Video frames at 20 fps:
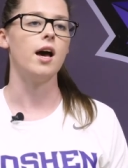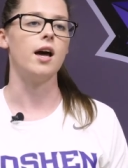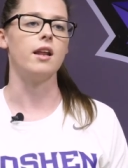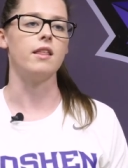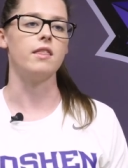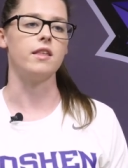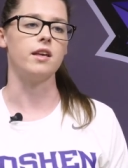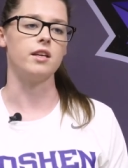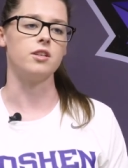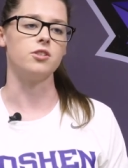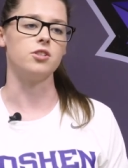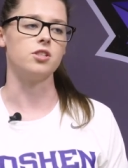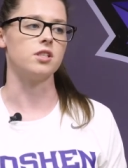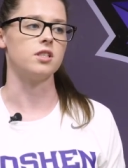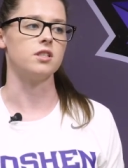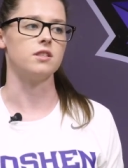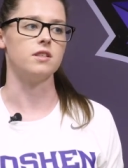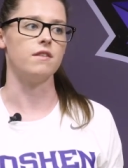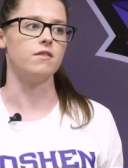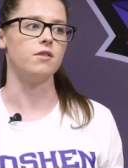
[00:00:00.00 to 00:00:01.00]
And I think it just
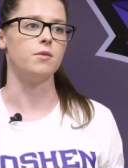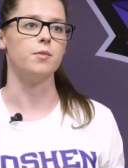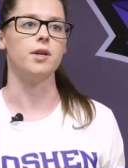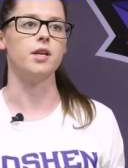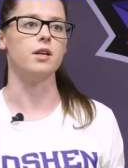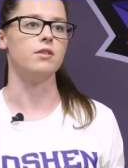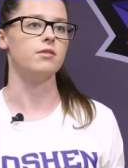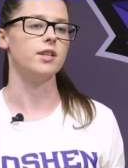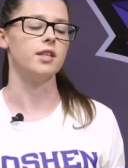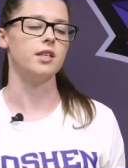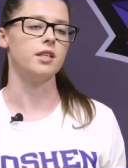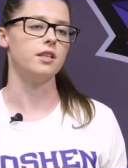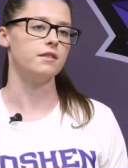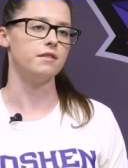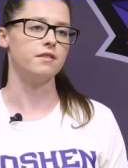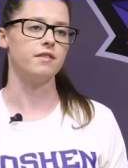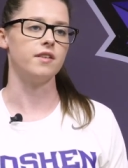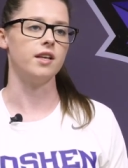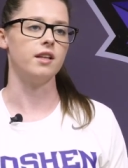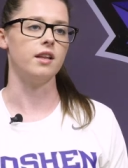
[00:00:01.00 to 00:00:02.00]
gives everybody a really
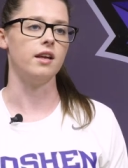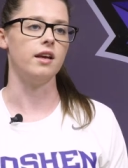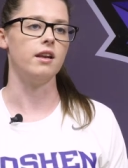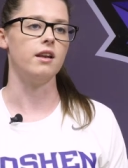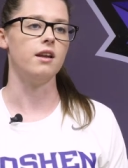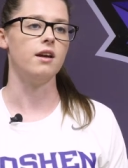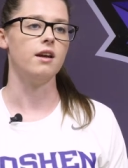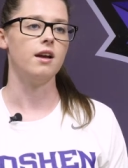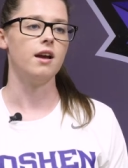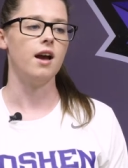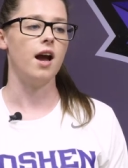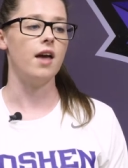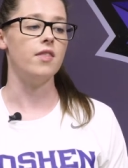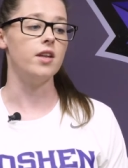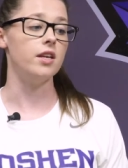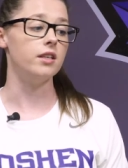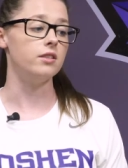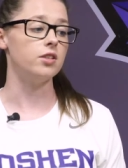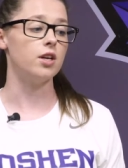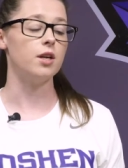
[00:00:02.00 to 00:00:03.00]
good feeling. And
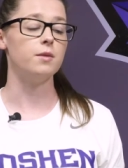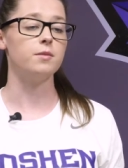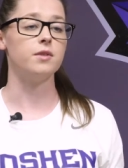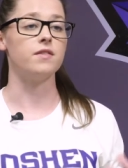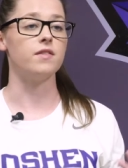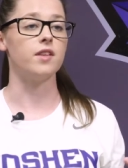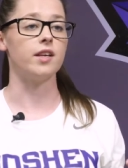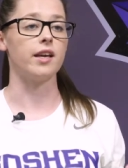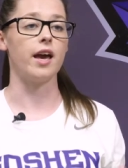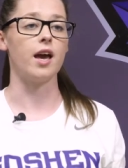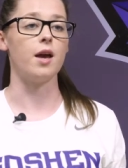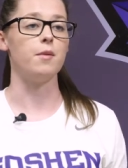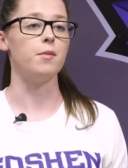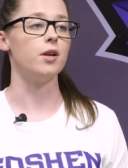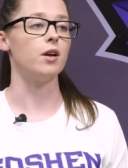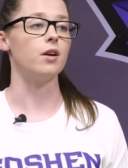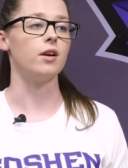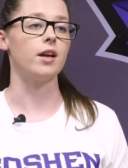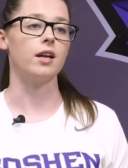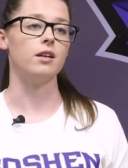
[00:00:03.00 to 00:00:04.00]
then in terms of the game,
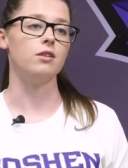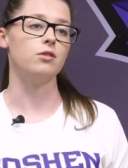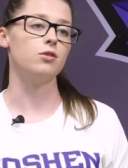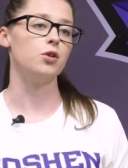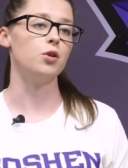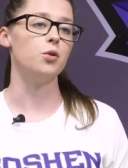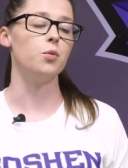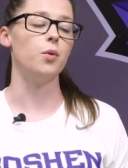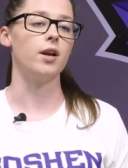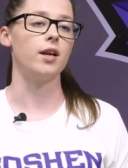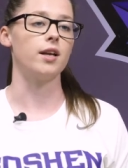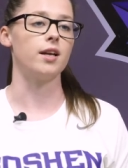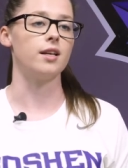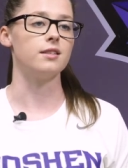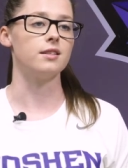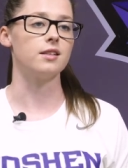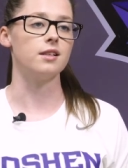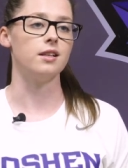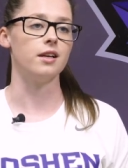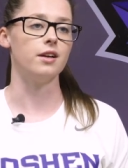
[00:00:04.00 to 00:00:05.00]
you know, get 2 1
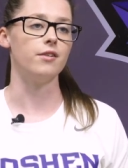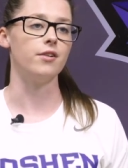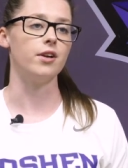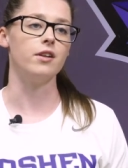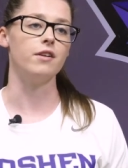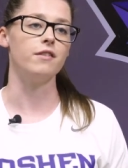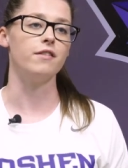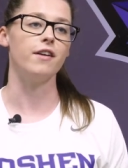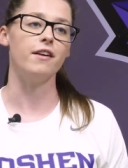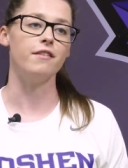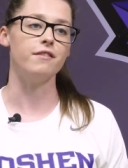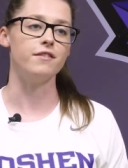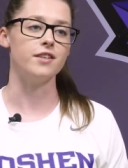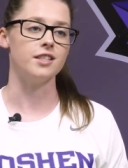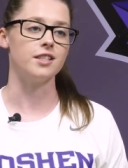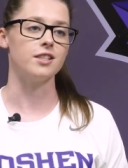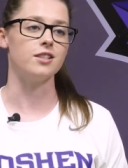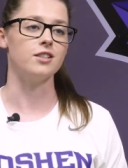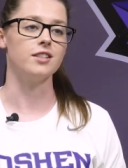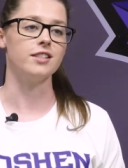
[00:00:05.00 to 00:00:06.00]
against Cleary, they're a very
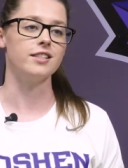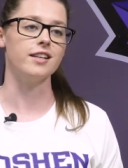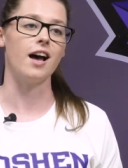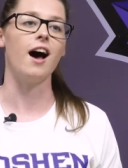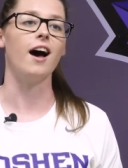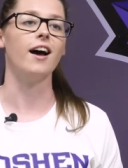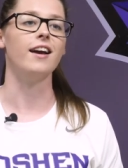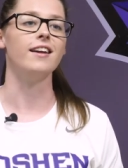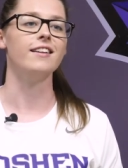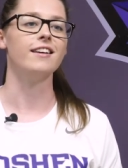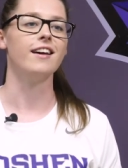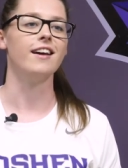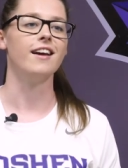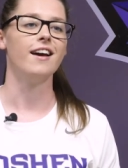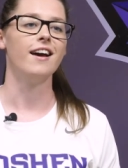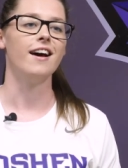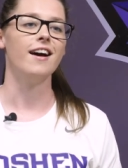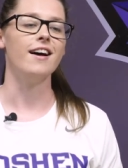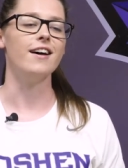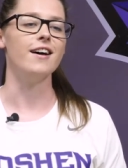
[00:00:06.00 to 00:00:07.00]
physical side.
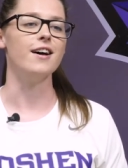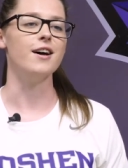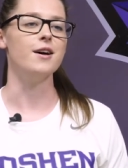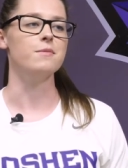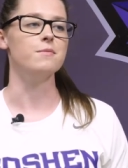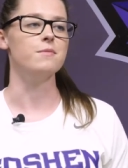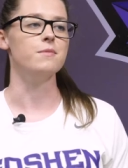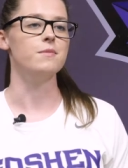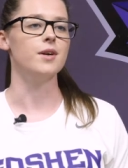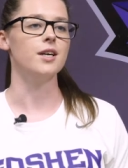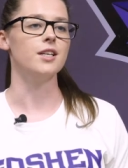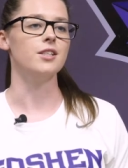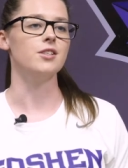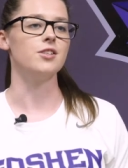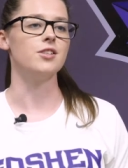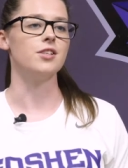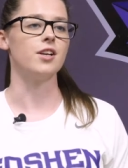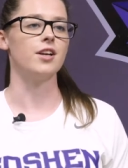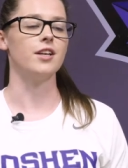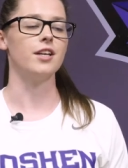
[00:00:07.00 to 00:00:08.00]
Um,
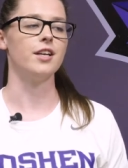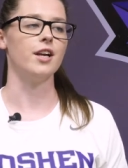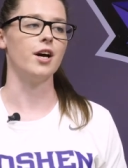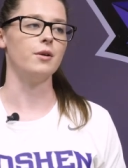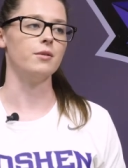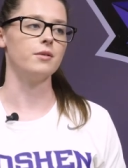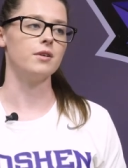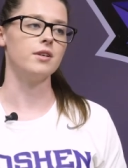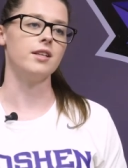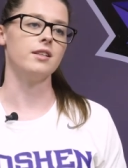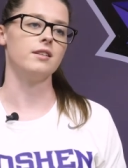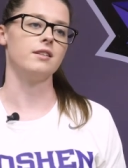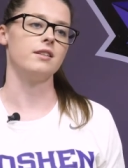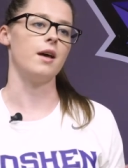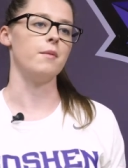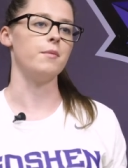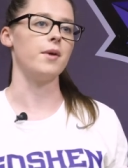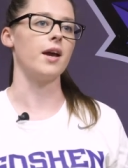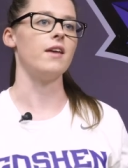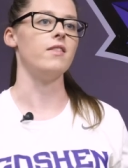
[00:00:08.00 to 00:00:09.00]
and so, you know,
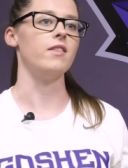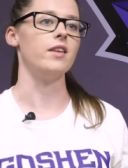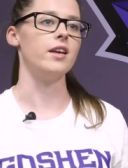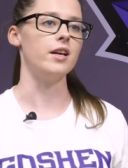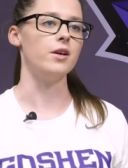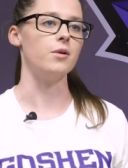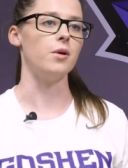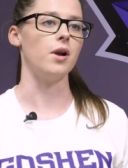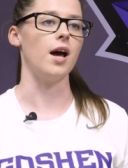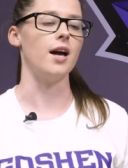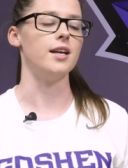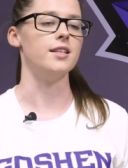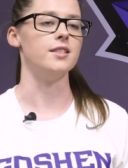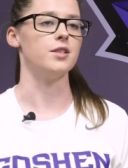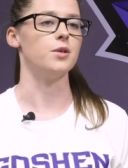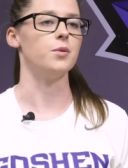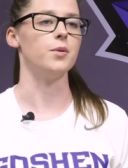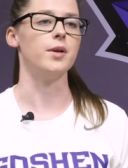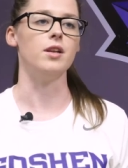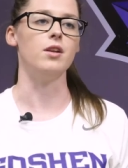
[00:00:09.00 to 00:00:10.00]
them getting the
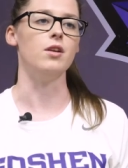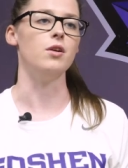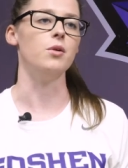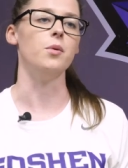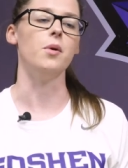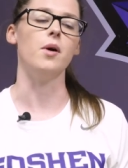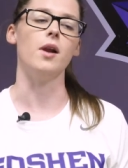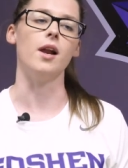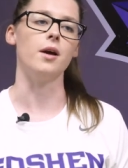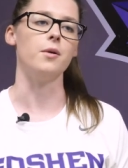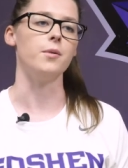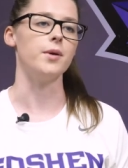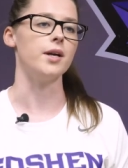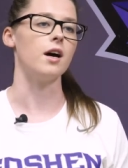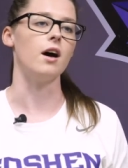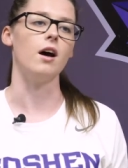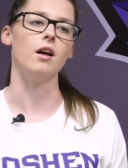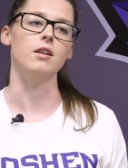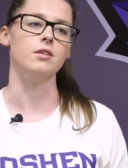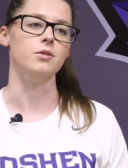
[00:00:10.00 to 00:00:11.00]
equaliser, we knew we were like, we
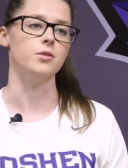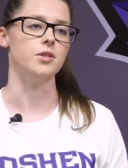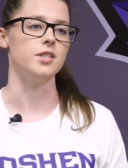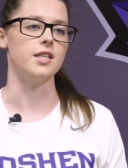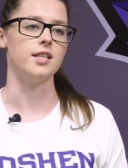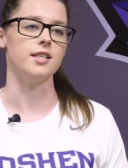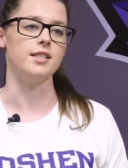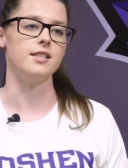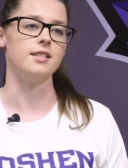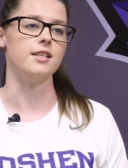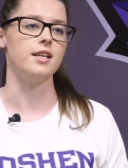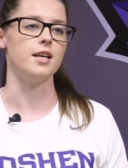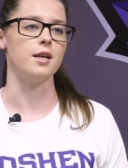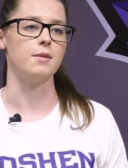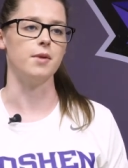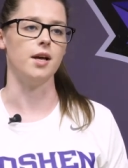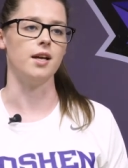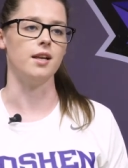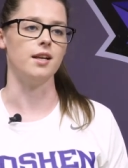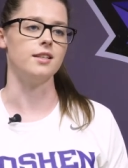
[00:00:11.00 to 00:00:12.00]
can't lose to this
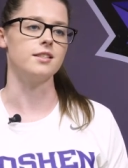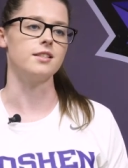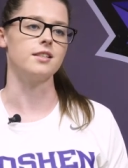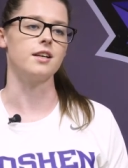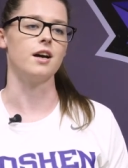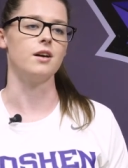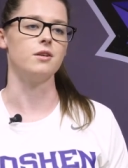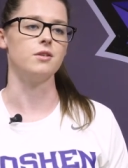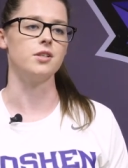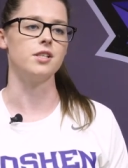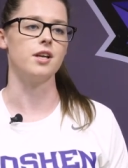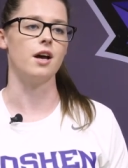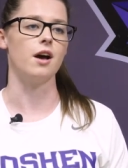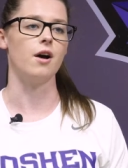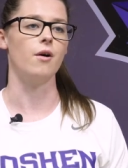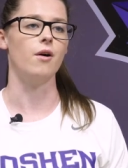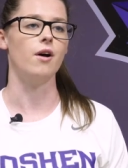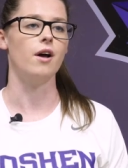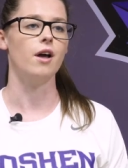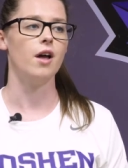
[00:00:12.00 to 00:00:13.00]
team, like, let's go.
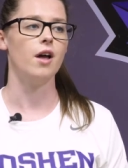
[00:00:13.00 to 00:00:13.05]
So